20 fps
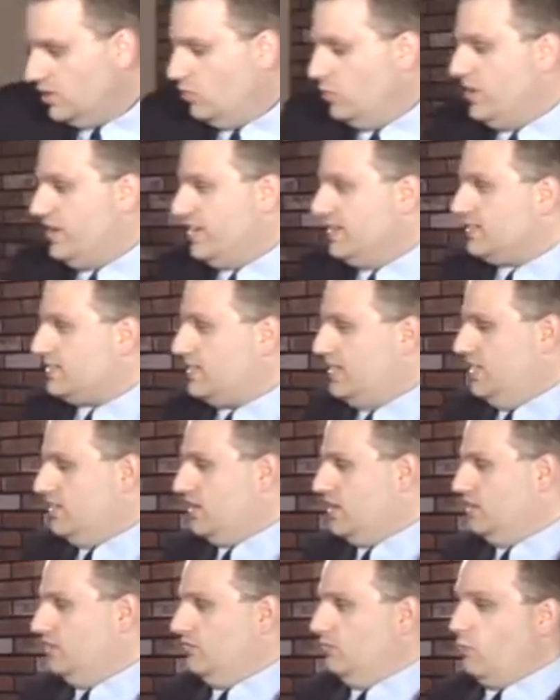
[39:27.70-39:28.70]
we can see
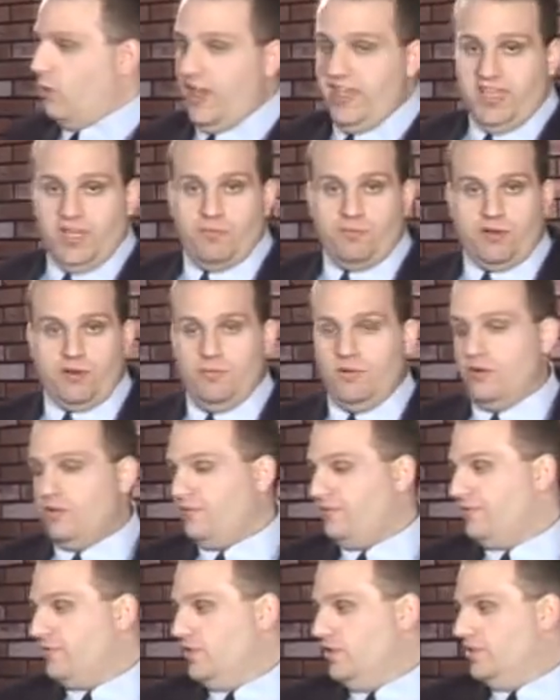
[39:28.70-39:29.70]
that white can promote
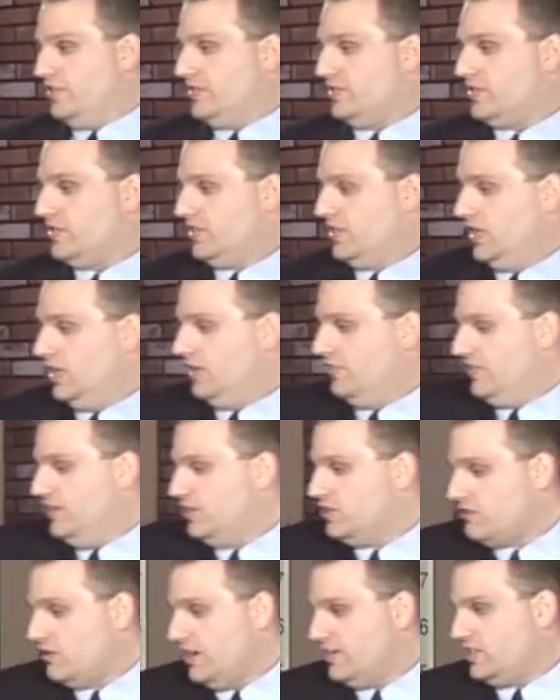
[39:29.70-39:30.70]
first if he
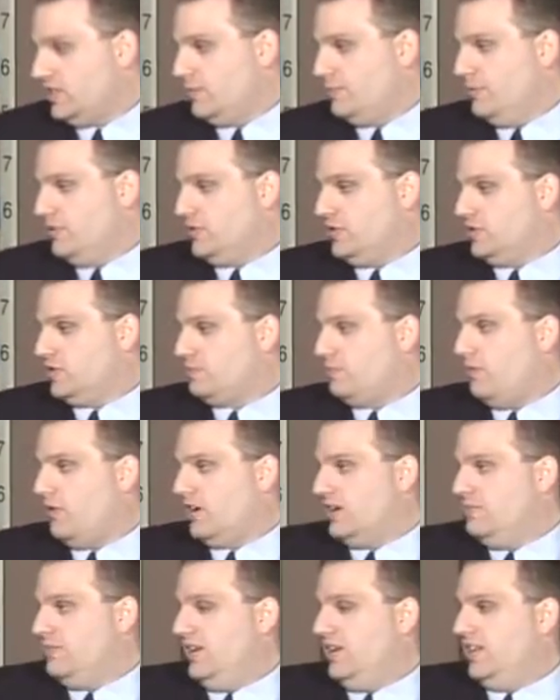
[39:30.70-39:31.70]
tries to push his
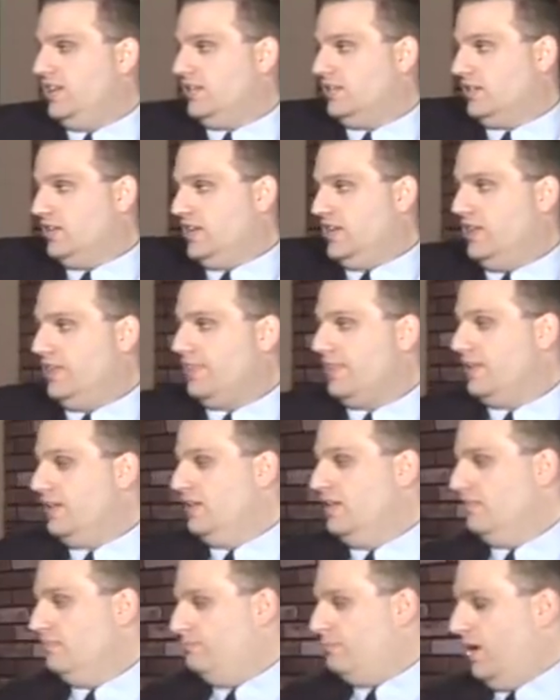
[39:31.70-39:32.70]
pawn immediately,
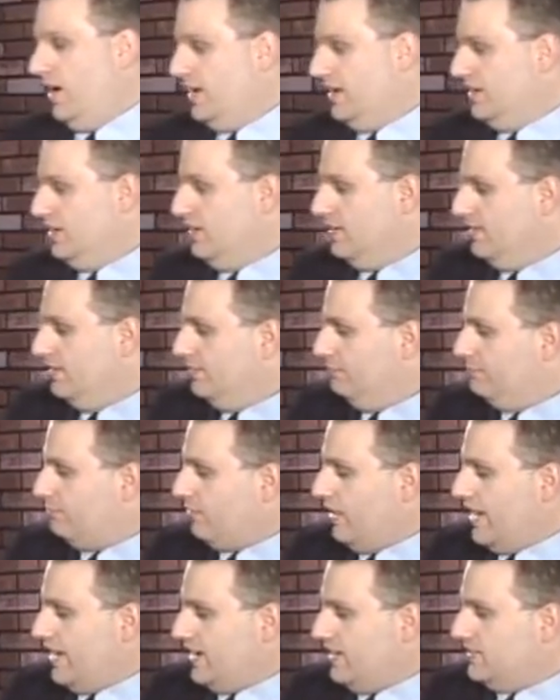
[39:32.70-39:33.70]
but
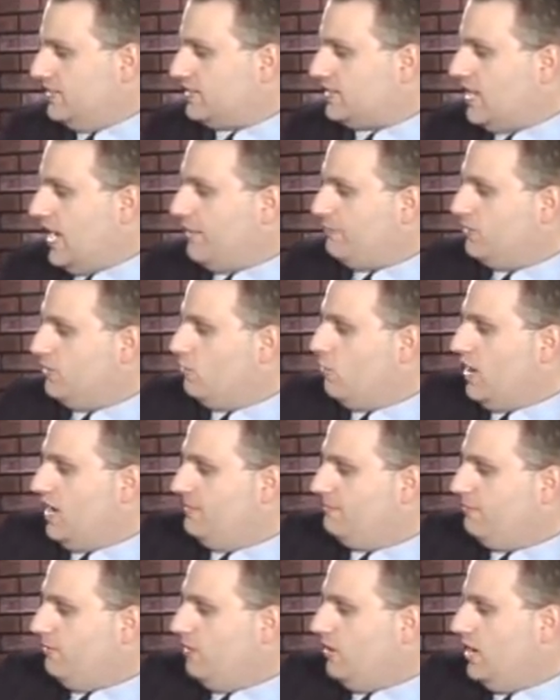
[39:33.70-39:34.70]
black can stop the
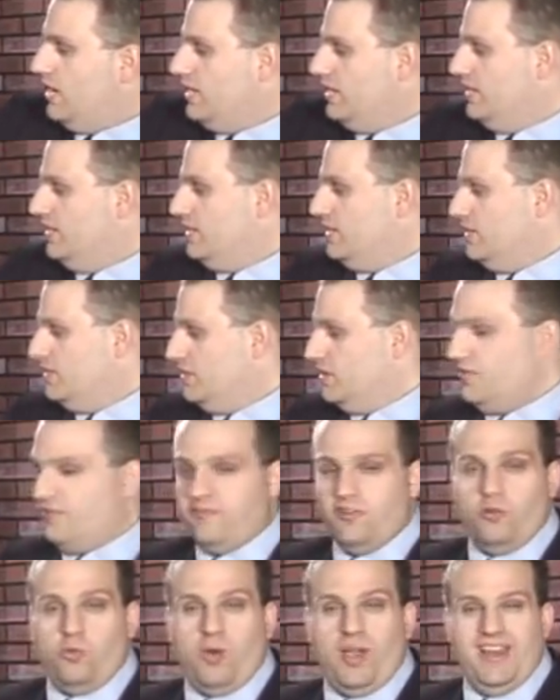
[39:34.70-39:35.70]
white pawn.
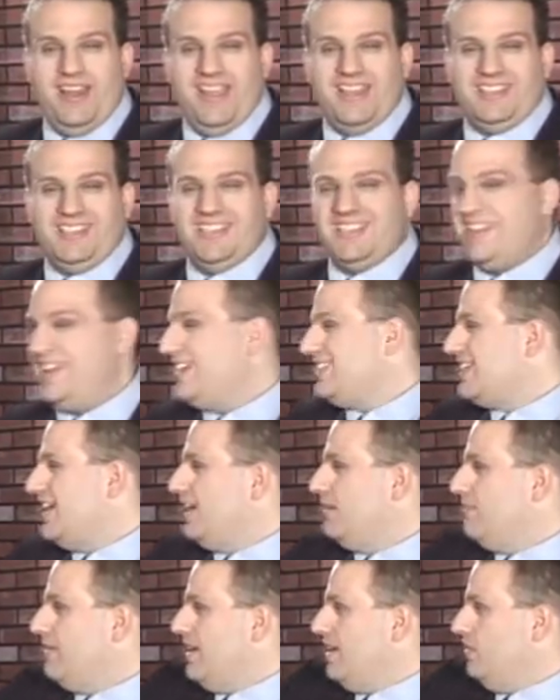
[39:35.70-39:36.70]
Therefore, white has to take
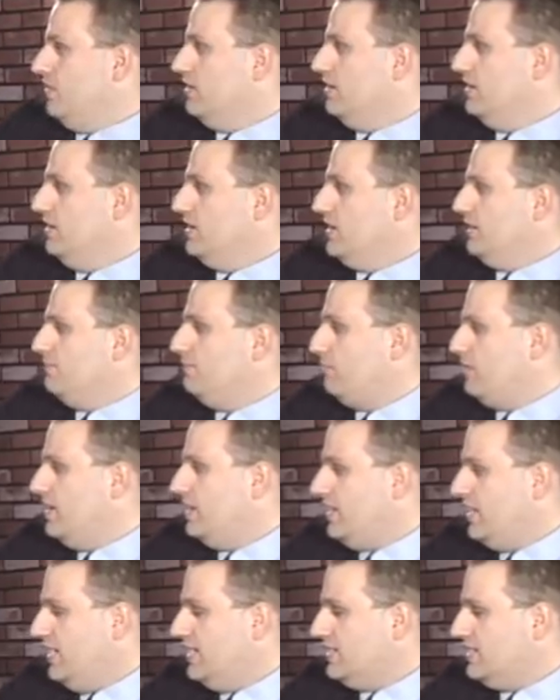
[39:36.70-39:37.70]
time out and play
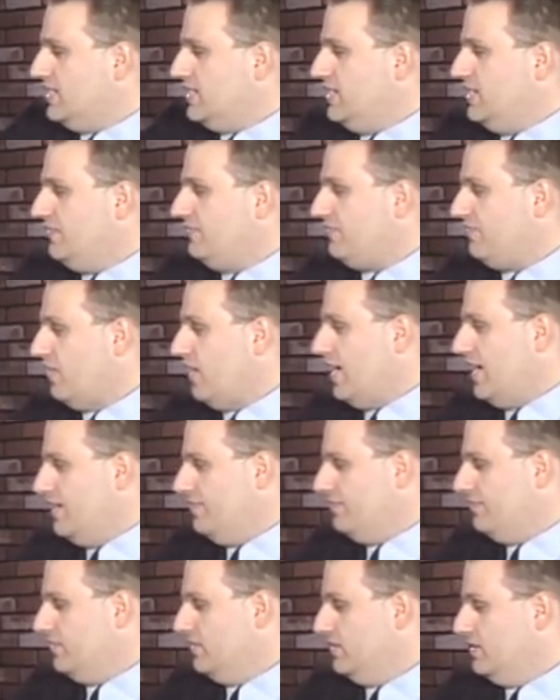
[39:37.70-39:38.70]
king to e5,